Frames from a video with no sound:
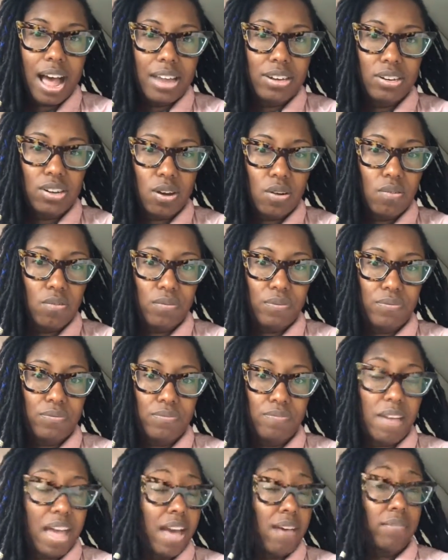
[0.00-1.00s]
don't
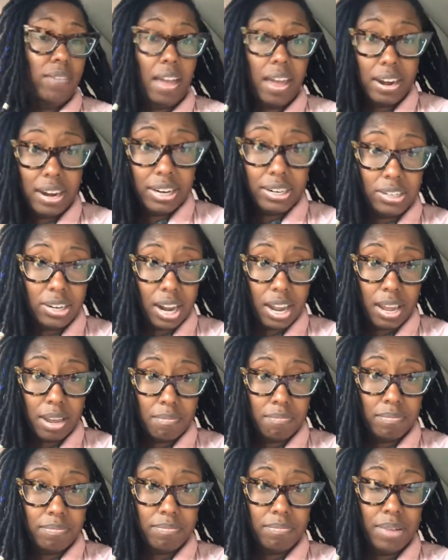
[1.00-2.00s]
have any
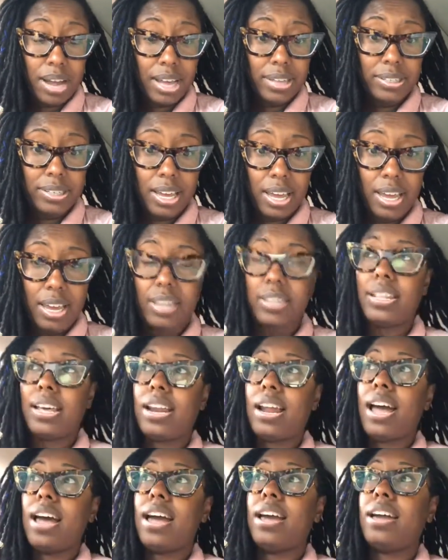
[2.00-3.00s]
shame by saying
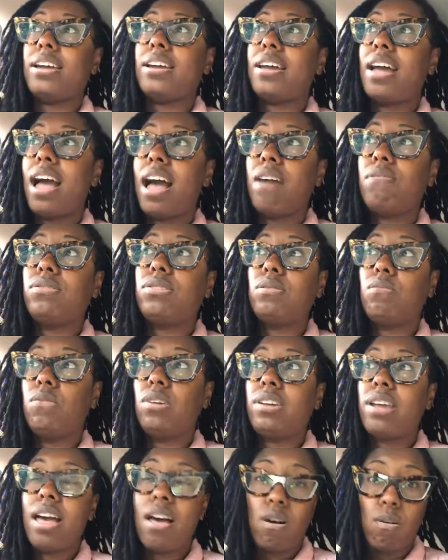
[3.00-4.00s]
that I have
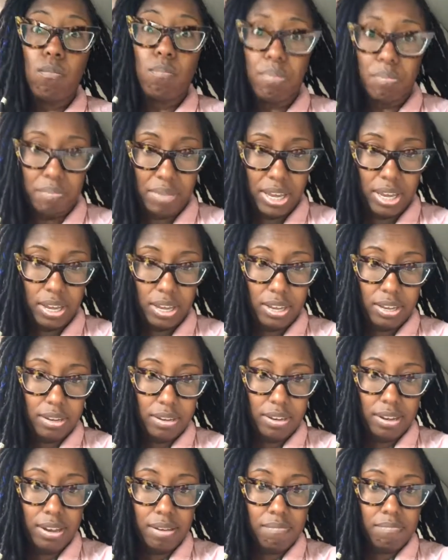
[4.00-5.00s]
someone help me
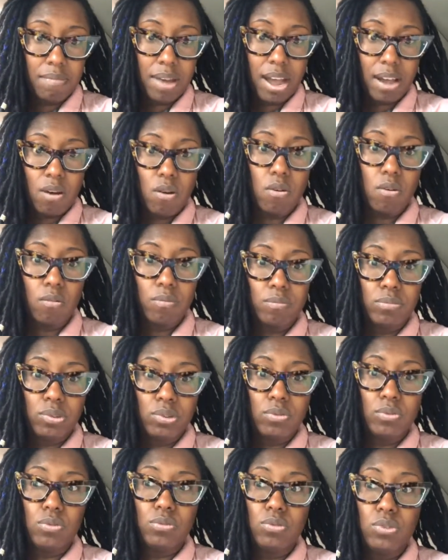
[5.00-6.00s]
in my home
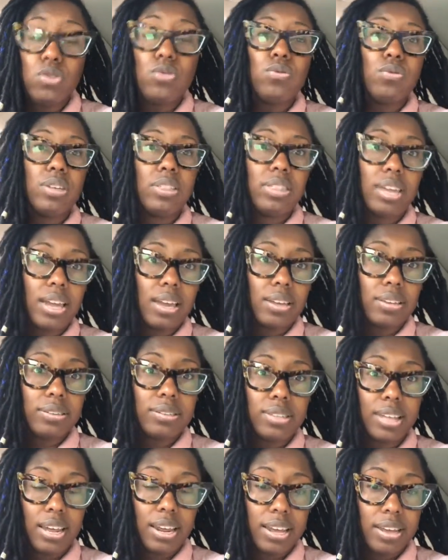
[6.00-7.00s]
do the things
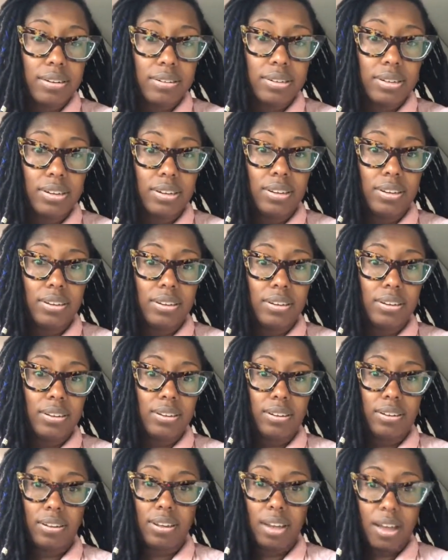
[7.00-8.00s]
that
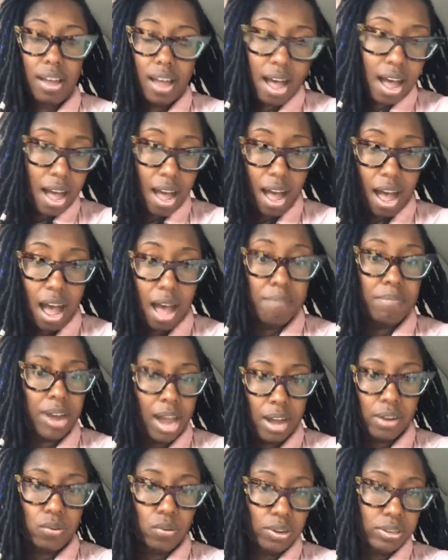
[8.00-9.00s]
I'm
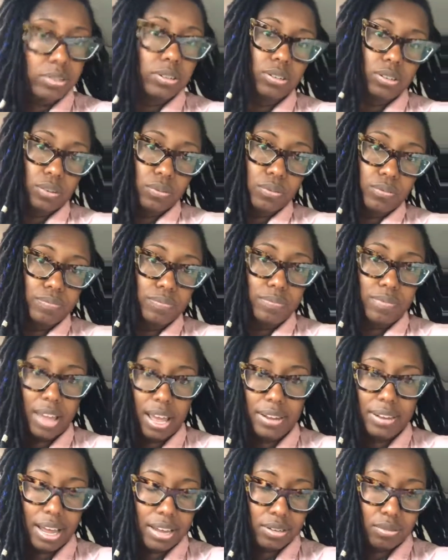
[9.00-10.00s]
not going to do.
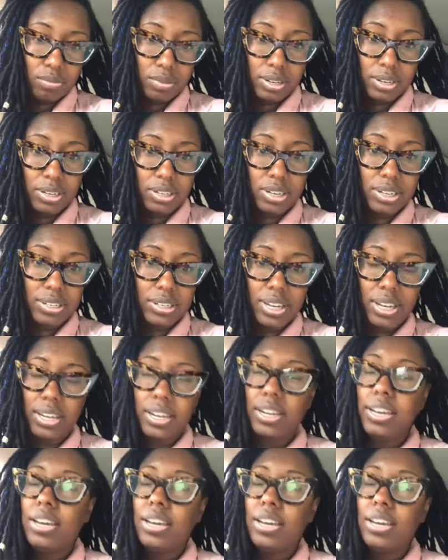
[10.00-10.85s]
And that's really just it.